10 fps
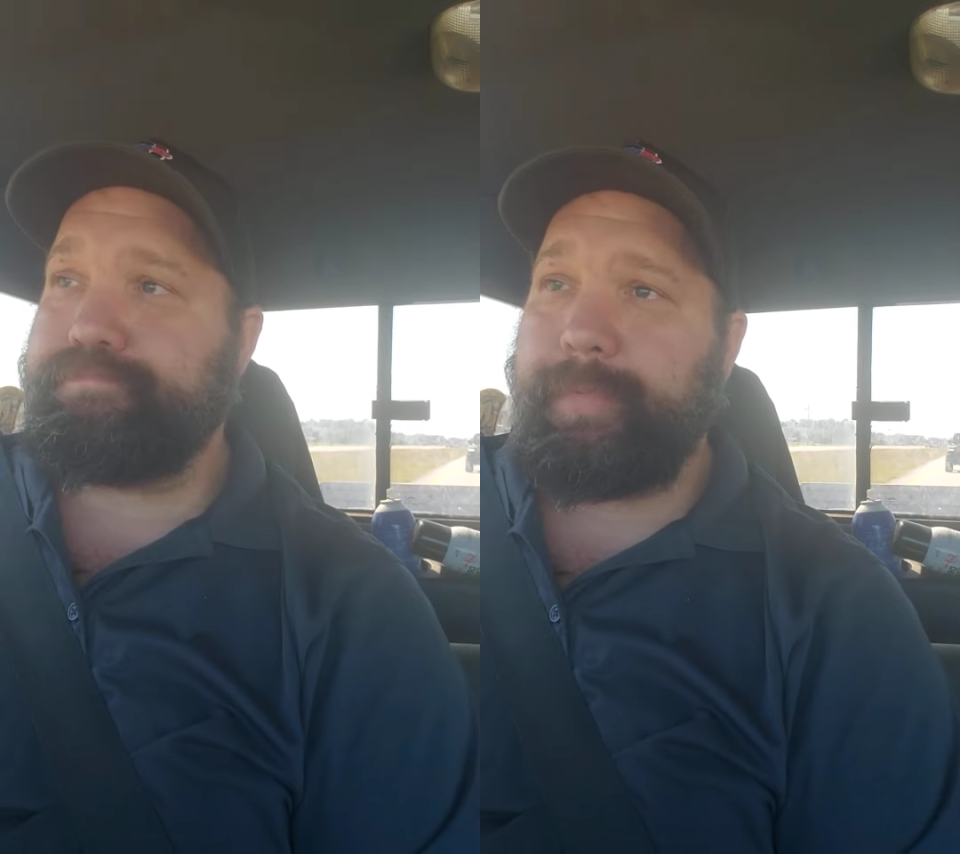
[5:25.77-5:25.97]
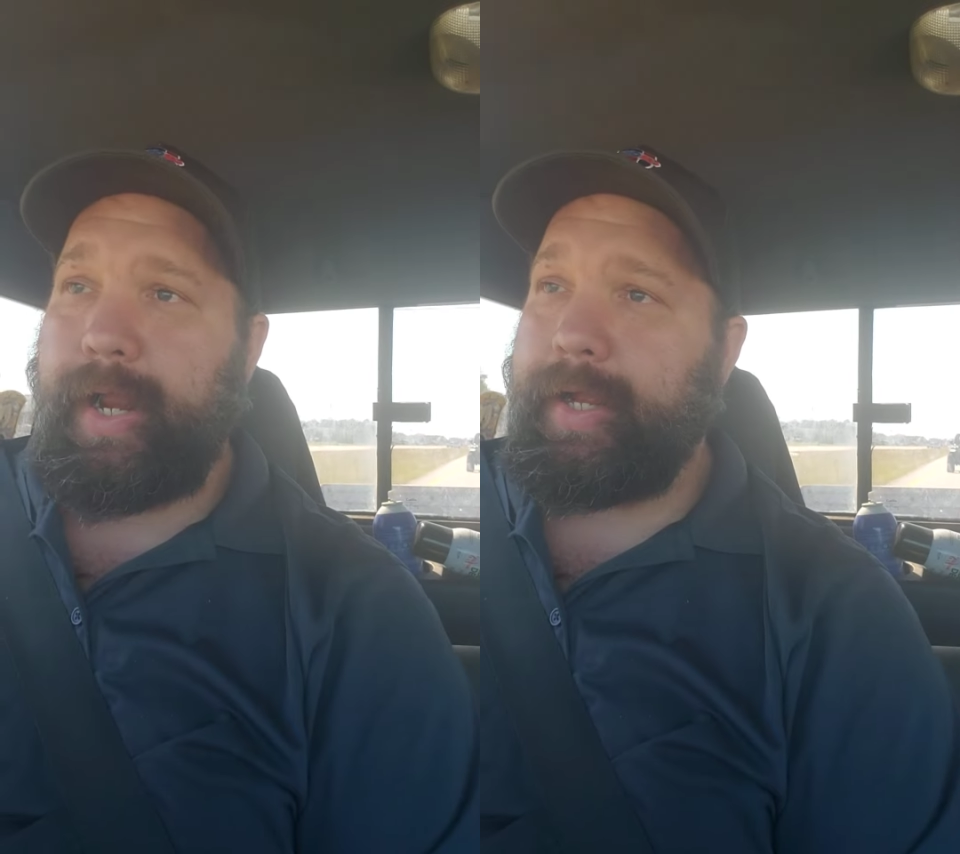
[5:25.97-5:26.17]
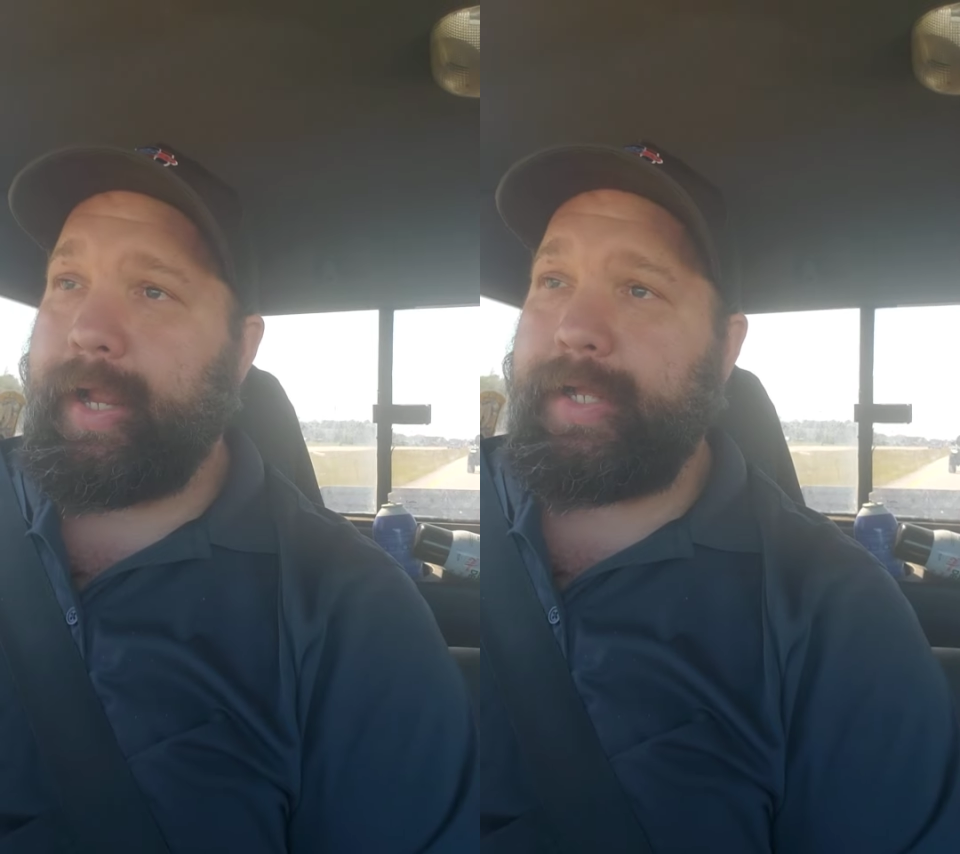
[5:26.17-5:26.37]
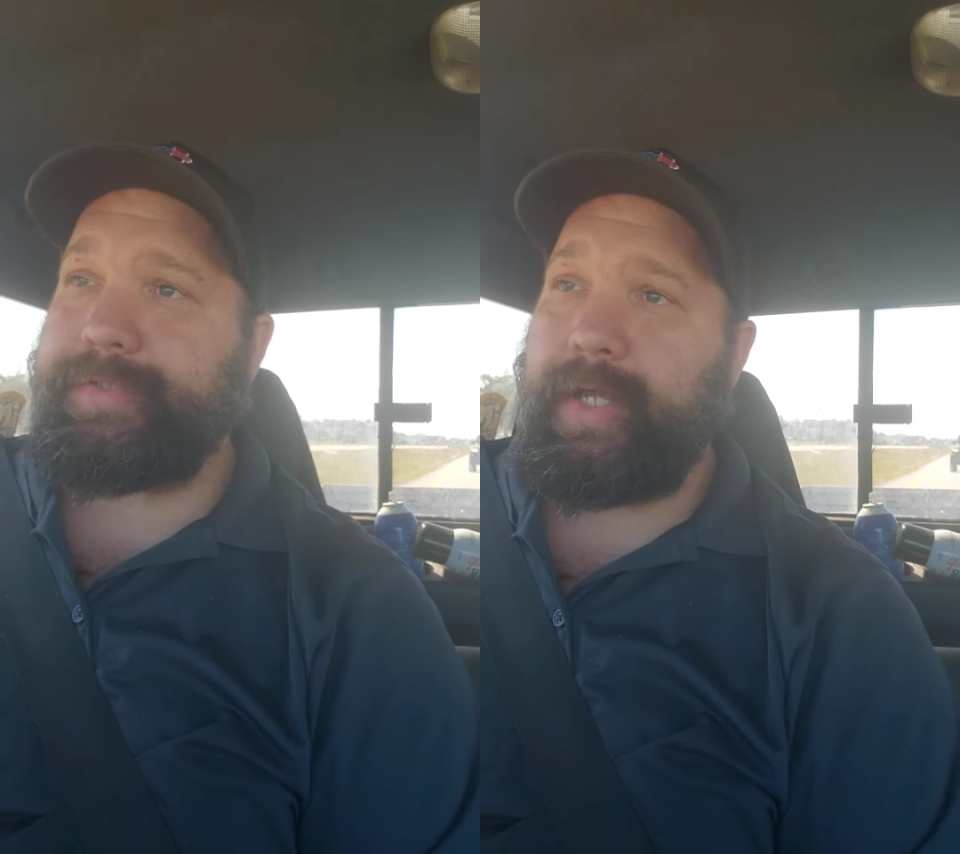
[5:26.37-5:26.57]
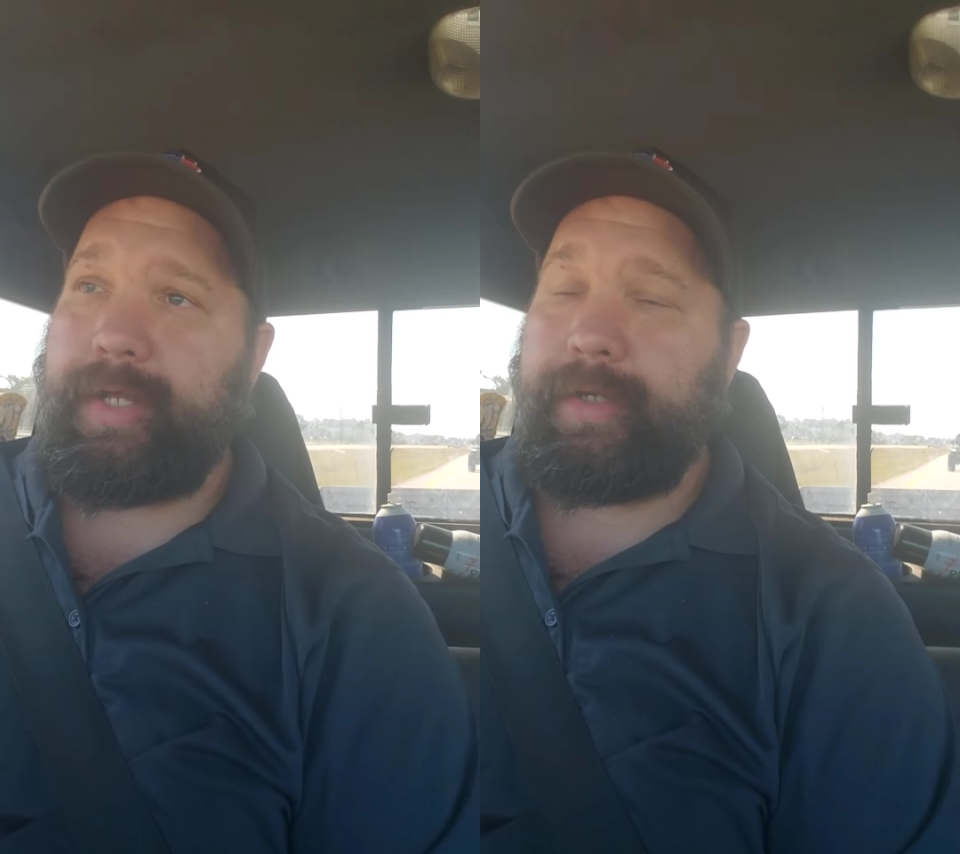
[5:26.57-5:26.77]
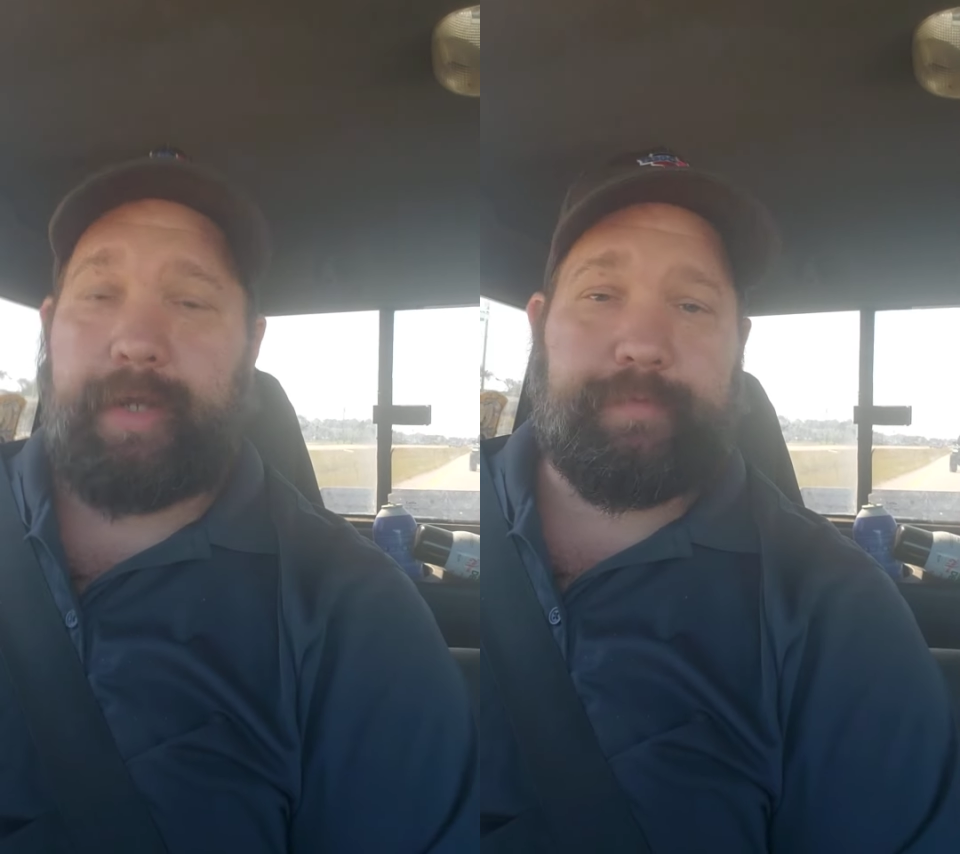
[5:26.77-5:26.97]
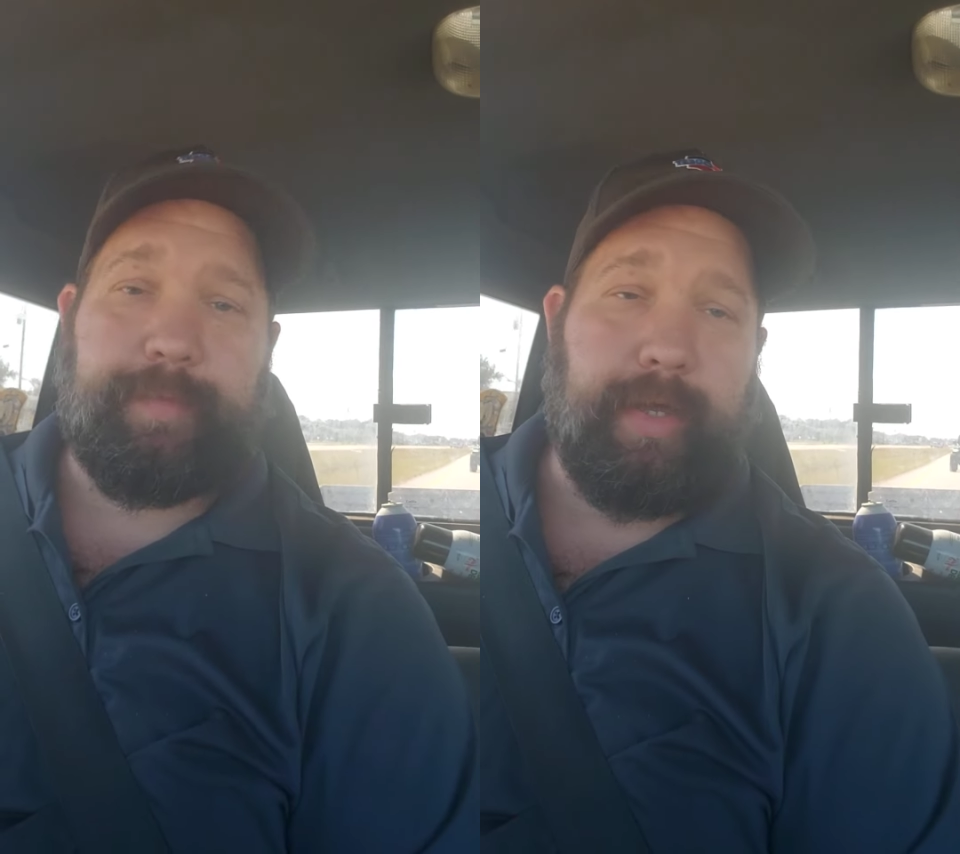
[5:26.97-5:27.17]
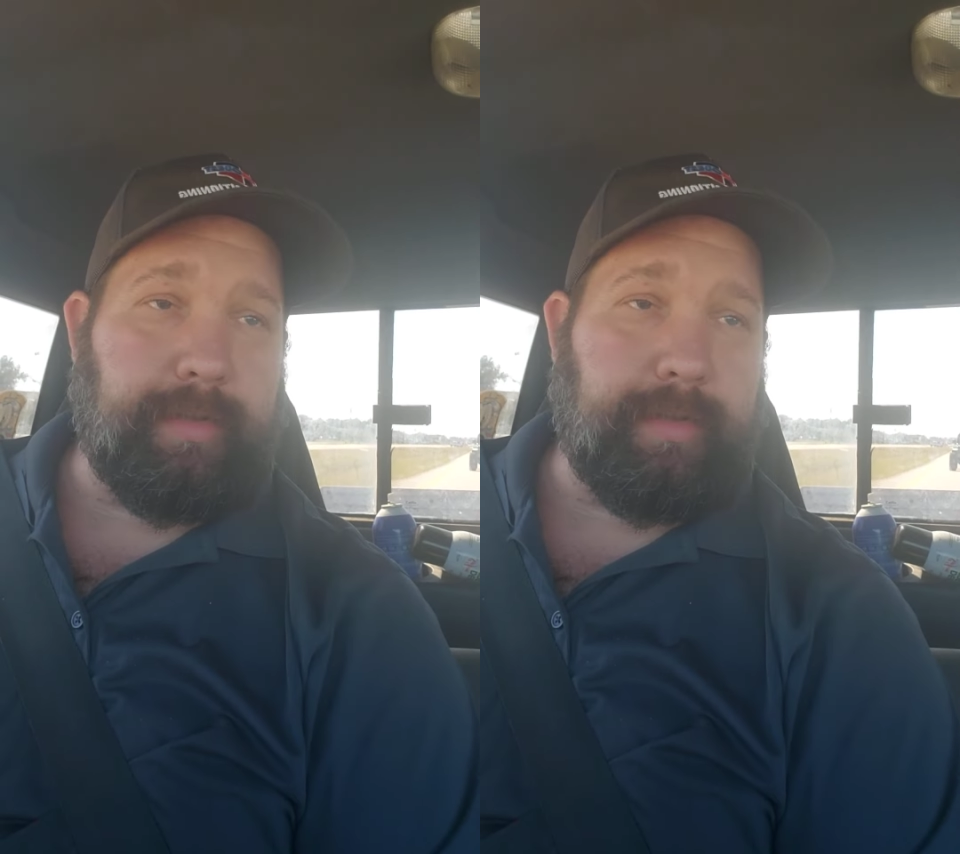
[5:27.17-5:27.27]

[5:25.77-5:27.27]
But I can't say enough about